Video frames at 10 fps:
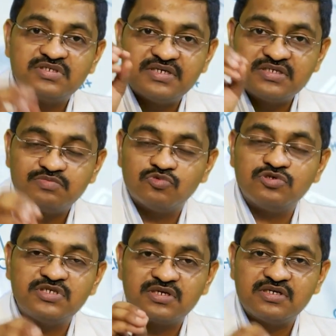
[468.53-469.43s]
sends more
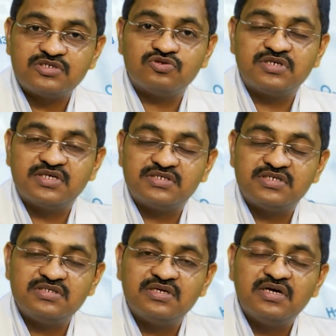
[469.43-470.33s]
signals to the testis.